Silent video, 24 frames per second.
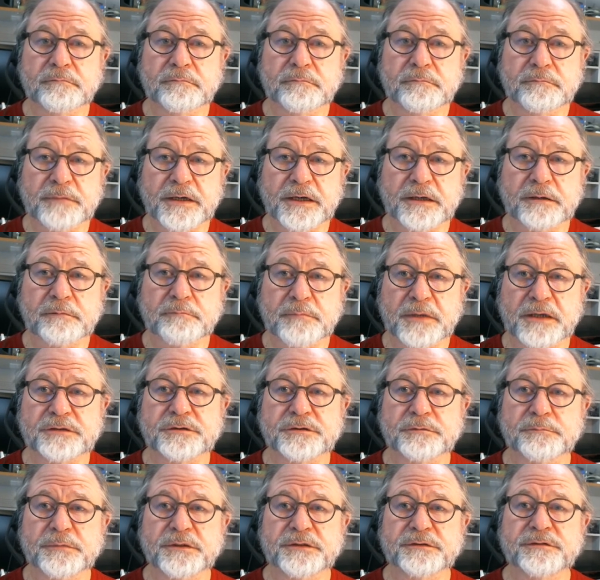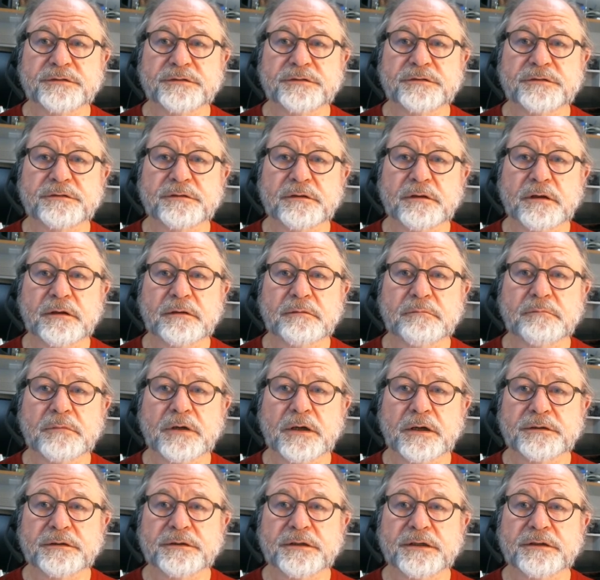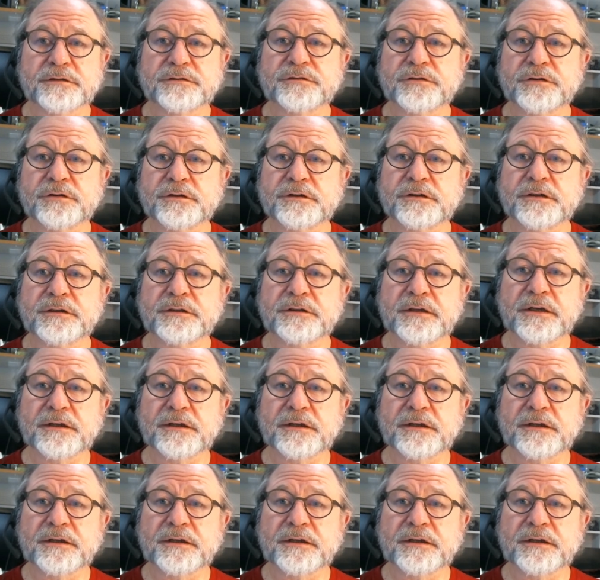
make measurements on that circuit.